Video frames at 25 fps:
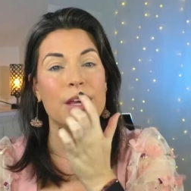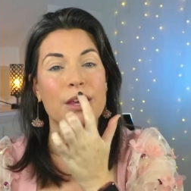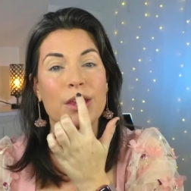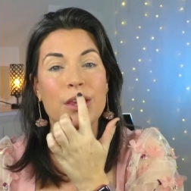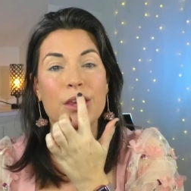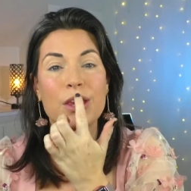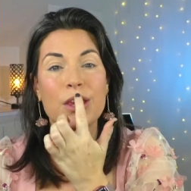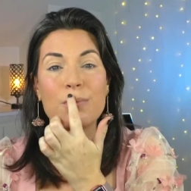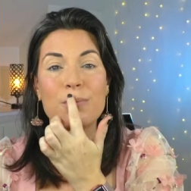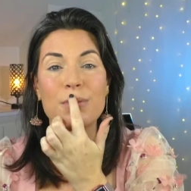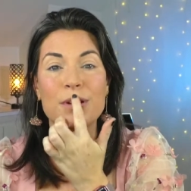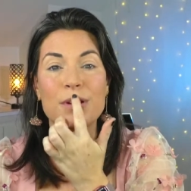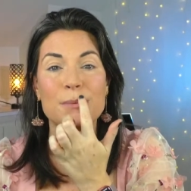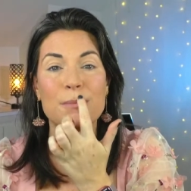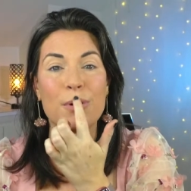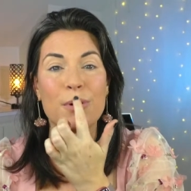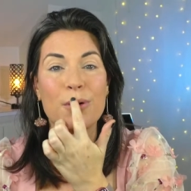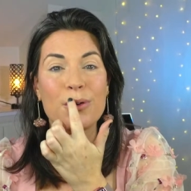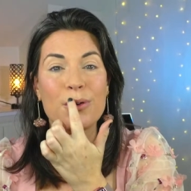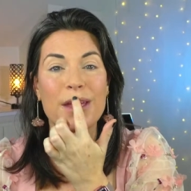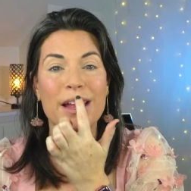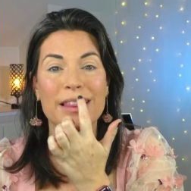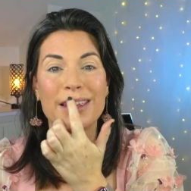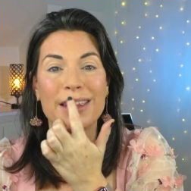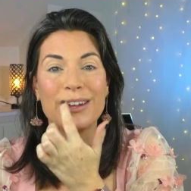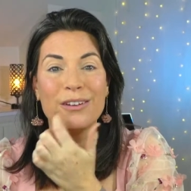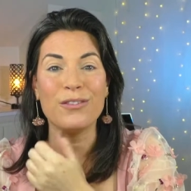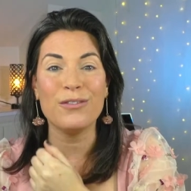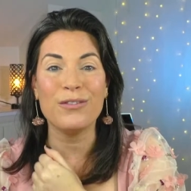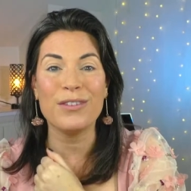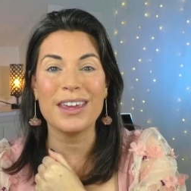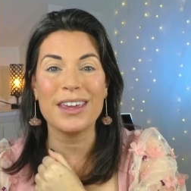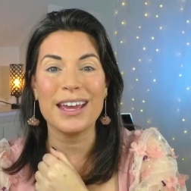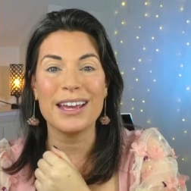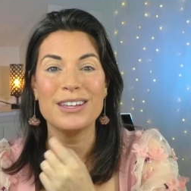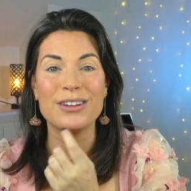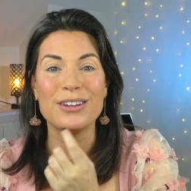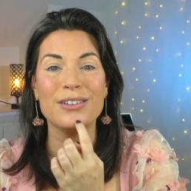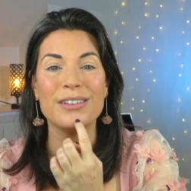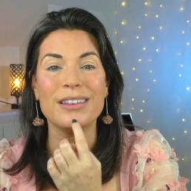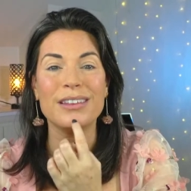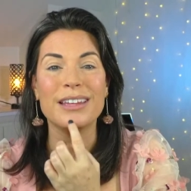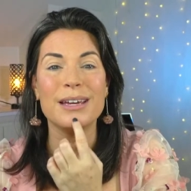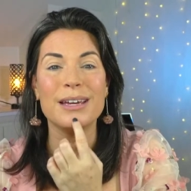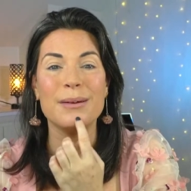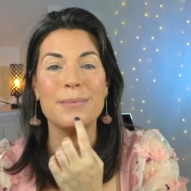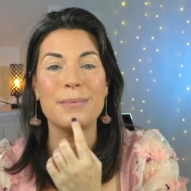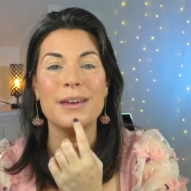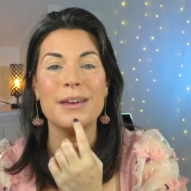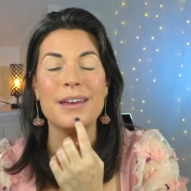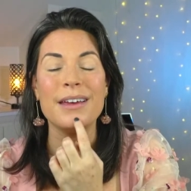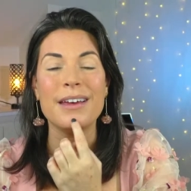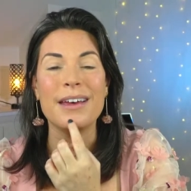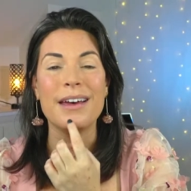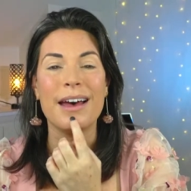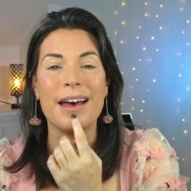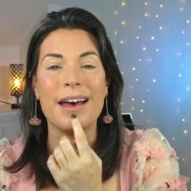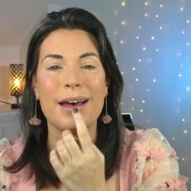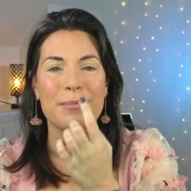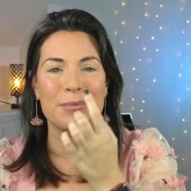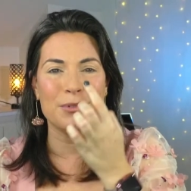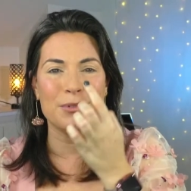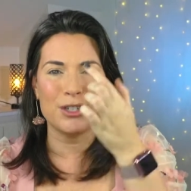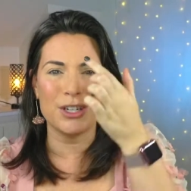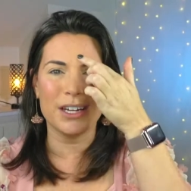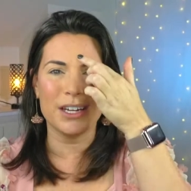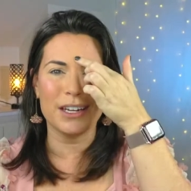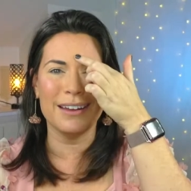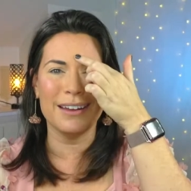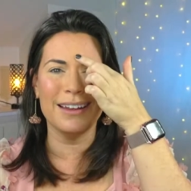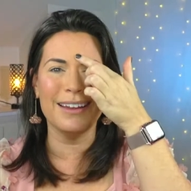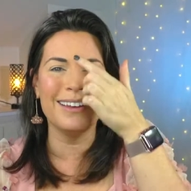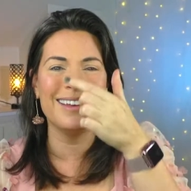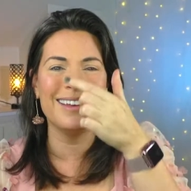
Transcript: Cupid's bow, that little V on your lip, chin.